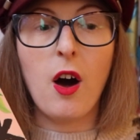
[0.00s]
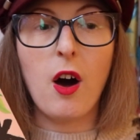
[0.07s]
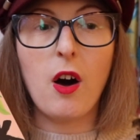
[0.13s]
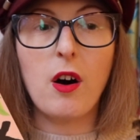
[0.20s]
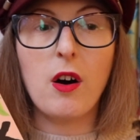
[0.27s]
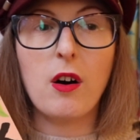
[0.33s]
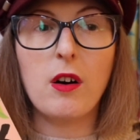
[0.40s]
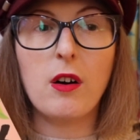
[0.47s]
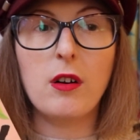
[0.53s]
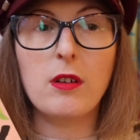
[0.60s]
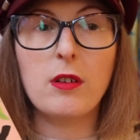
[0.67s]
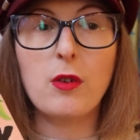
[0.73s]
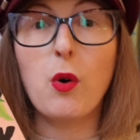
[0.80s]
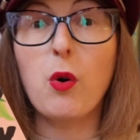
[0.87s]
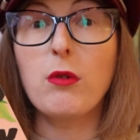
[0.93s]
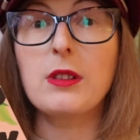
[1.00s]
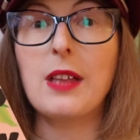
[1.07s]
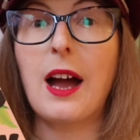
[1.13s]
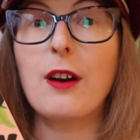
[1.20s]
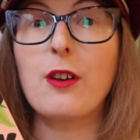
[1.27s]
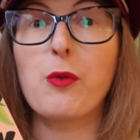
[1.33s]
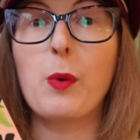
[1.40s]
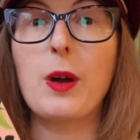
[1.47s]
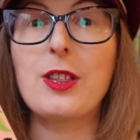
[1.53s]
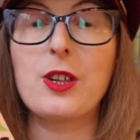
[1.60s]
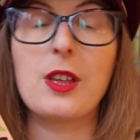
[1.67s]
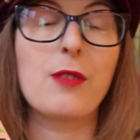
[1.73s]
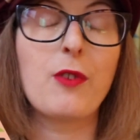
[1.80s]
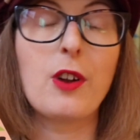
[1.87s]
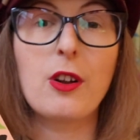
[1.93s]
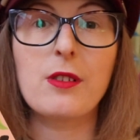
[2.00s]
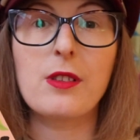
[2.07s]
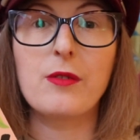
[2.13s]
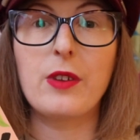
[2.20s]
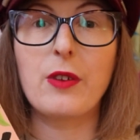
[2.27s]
are called out as witches for lots of